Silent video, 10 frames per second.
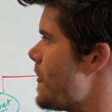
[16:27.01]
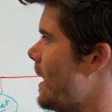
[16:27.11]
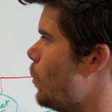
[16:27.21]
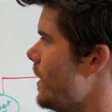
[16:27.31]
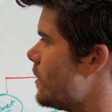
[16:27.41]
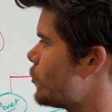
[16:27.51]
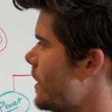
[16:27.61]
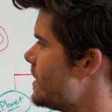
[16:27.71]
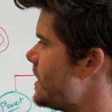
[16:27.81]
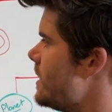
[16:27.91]
and we are
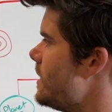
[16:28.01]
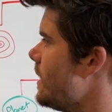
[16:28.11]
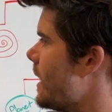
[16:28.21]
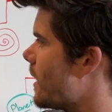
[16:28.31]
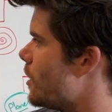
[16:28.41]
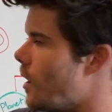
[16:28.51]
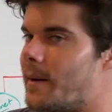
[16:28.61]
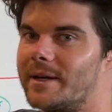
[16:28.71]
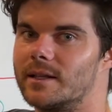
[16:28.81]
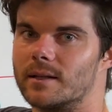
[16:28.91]
transcending and
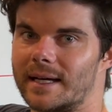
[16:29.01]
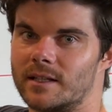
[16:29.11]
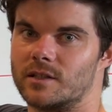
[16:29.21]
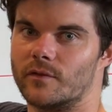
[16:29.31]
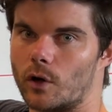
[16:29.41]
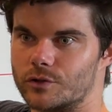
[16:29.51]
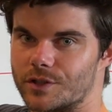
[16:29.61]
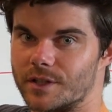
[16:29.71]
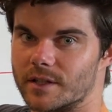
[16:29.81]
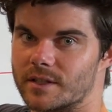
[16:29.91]
climbing the ladders of
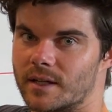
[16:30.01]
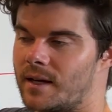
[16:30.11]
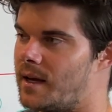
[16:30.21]
consciousness.